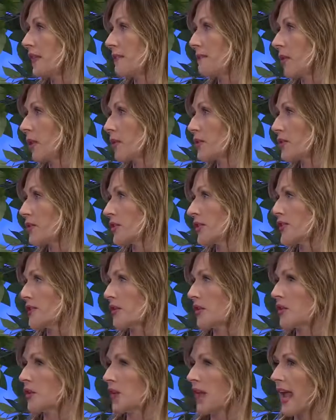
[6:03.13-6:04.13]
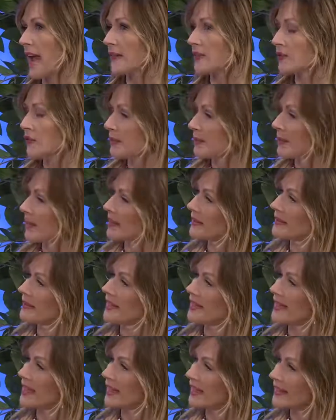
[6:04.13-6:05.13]
emotions. You don't have to remain
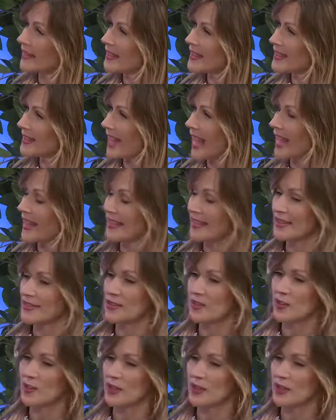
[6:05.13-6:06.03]
in the sadness. You